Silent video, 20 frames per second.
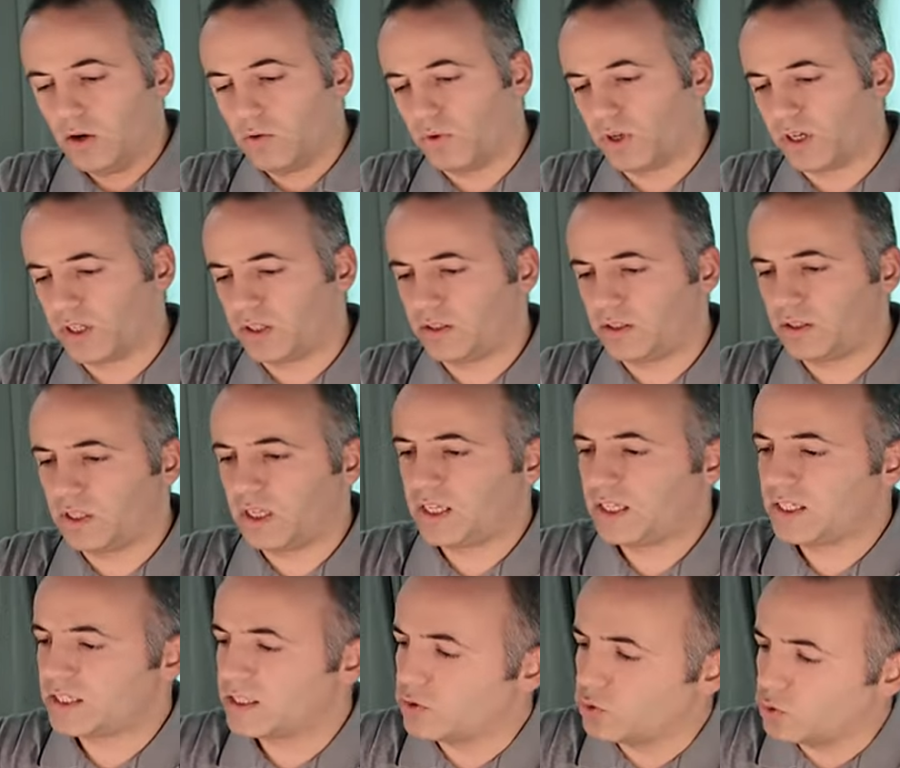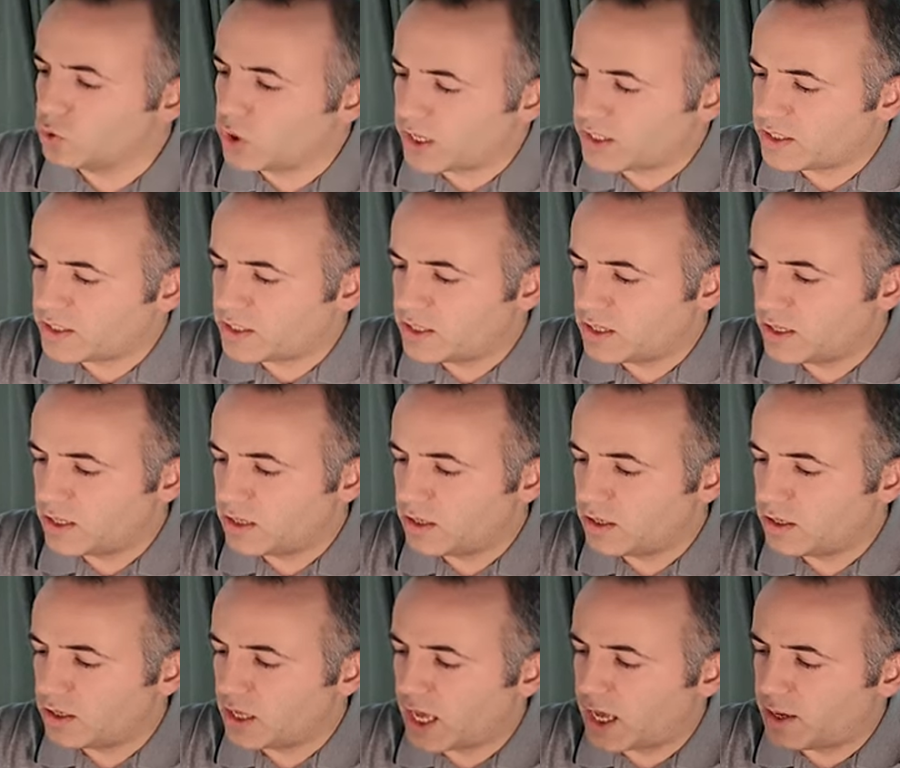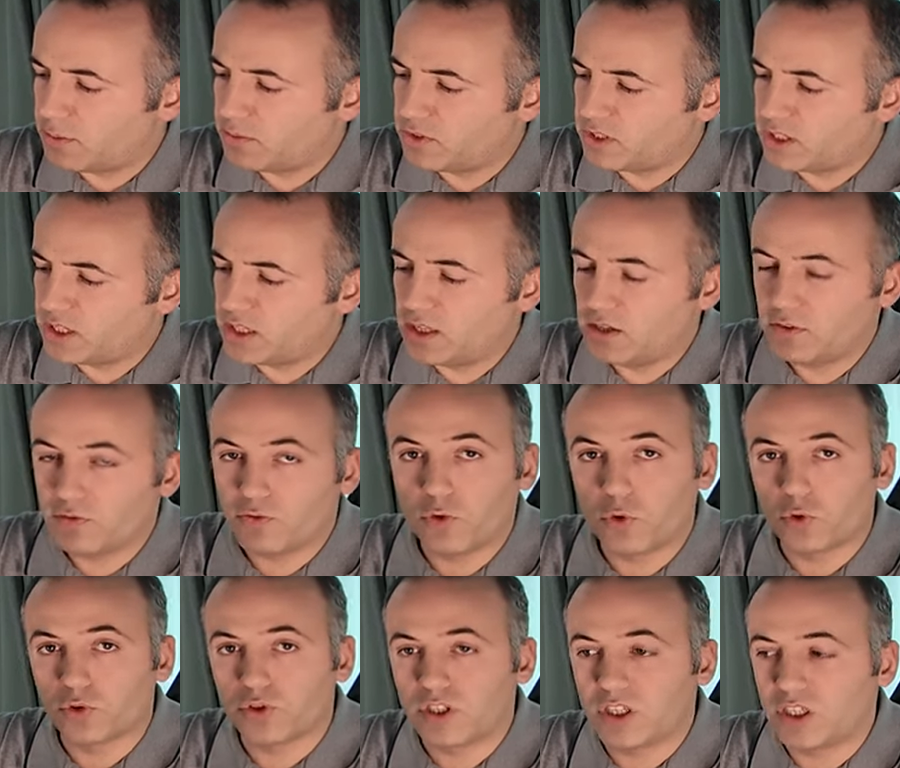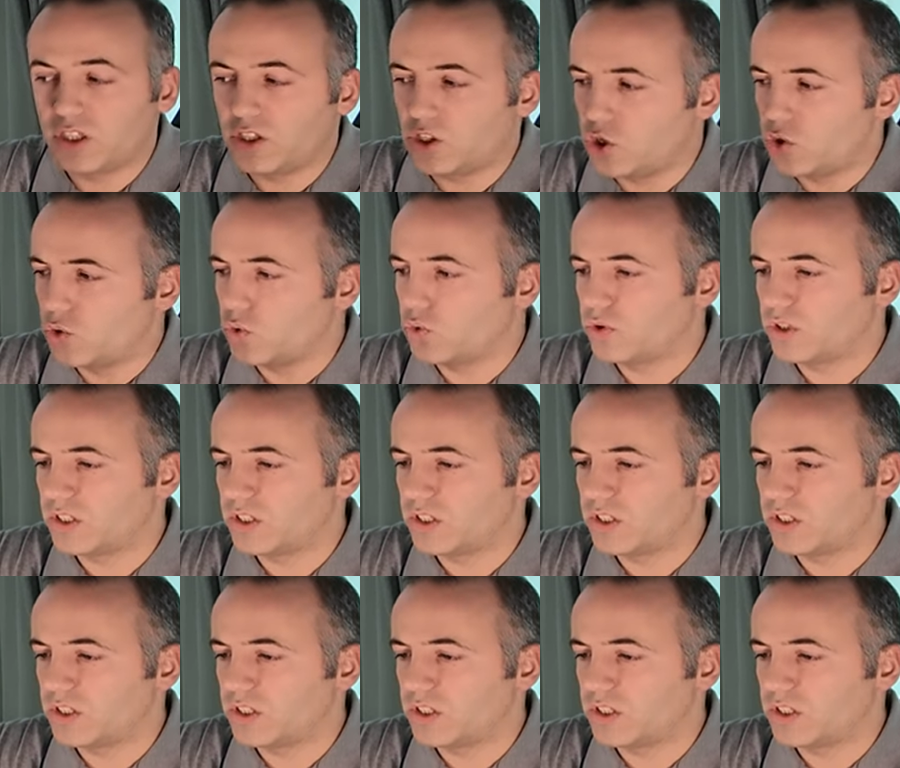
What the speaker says: One other thing is Ulanzi MT14U.